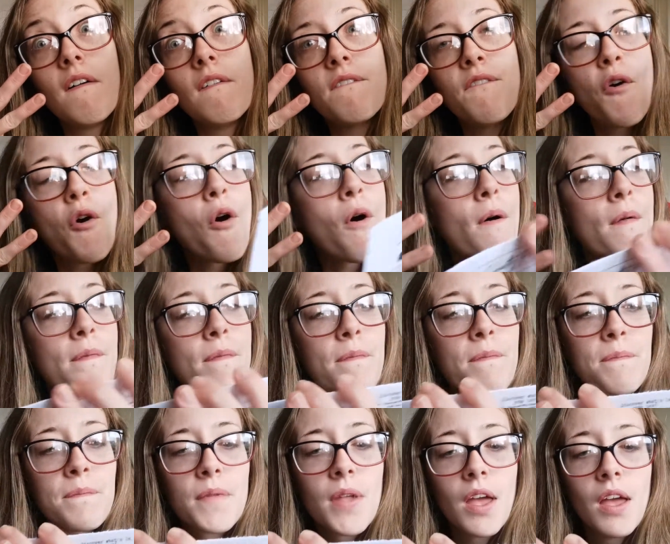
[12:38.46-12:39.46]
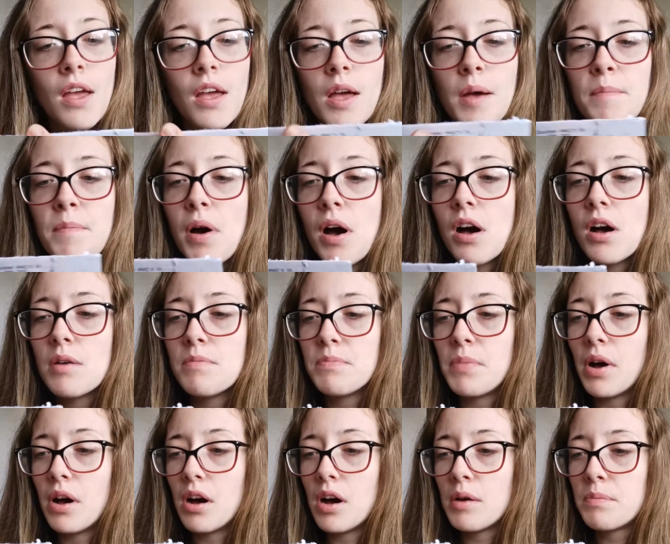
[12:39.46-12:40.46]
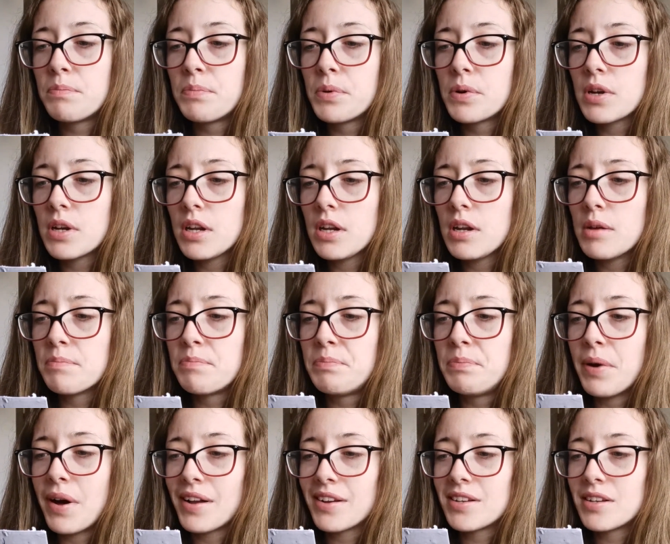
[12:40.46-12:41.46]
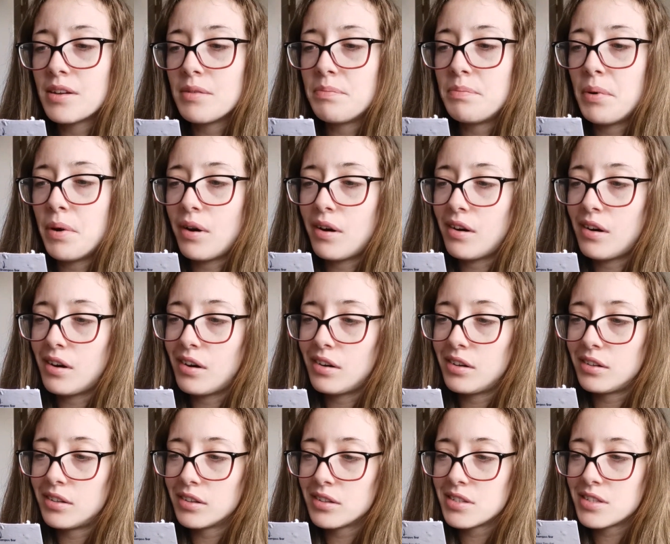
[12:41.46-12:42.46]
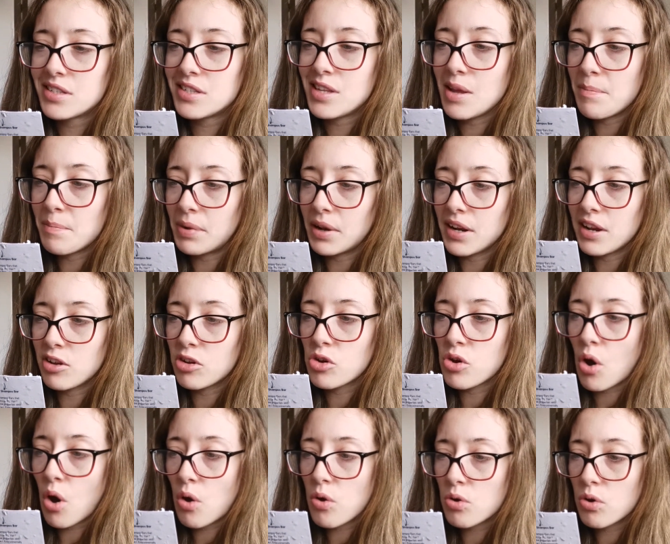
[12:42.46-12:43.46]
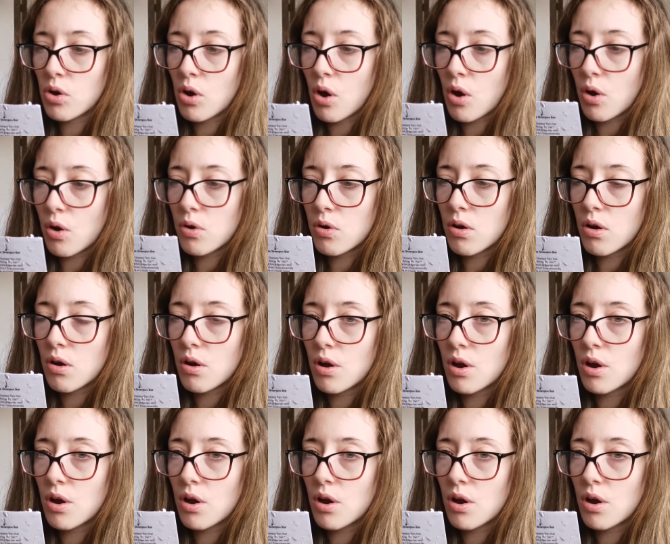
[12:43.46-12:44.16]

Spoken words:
4, Palm Bar Body Butter Bar, Simply Cocoa.